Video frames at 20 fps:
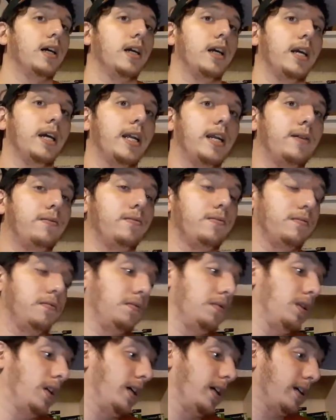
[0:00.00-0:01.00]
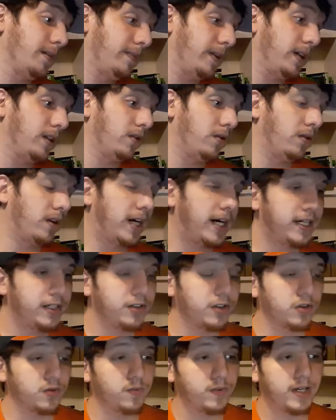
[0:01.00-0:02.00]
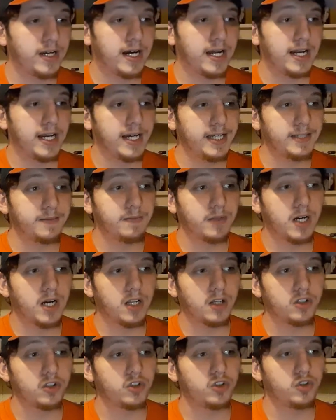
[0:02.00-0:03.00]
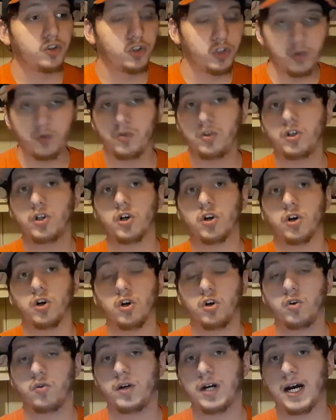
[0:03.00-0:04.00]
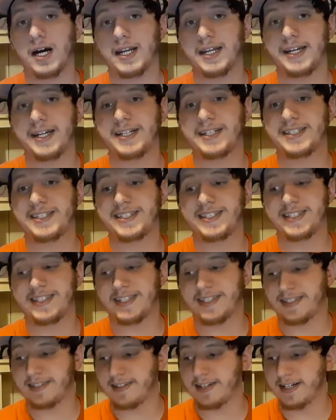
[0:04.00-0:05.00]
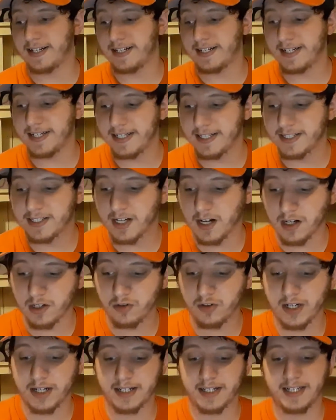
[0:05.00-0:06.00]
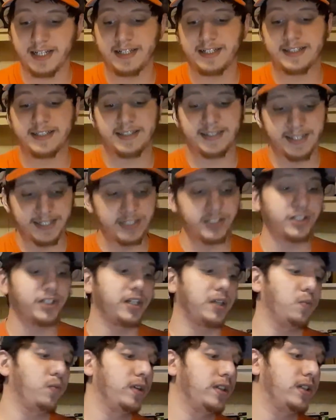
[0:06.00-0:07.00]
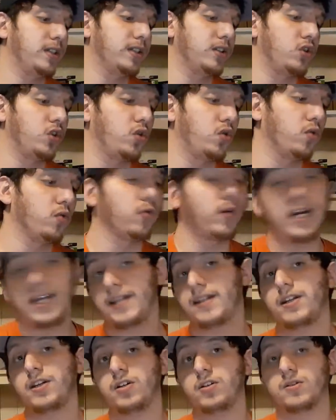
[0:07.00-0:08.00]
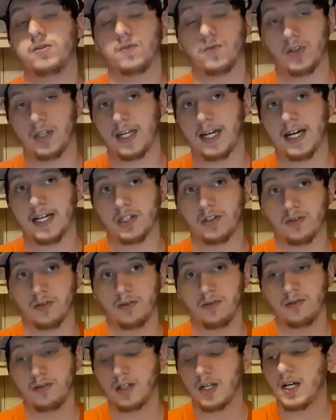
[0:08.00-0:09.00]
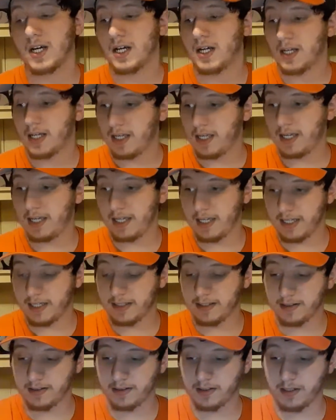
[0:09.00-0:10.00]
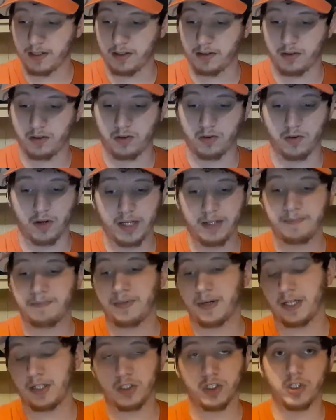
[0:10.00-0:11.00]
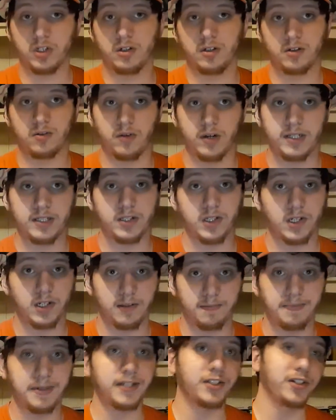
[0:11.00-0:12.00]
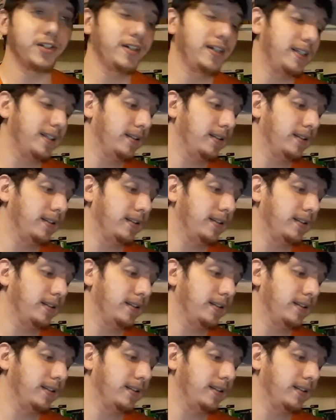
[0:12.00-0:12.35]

and I'm talking about the whole Astros. We got Lance McCullers Jr., who got his contract extension, which is great news for the Astros. He is a great pitcher, a great starting pitcher.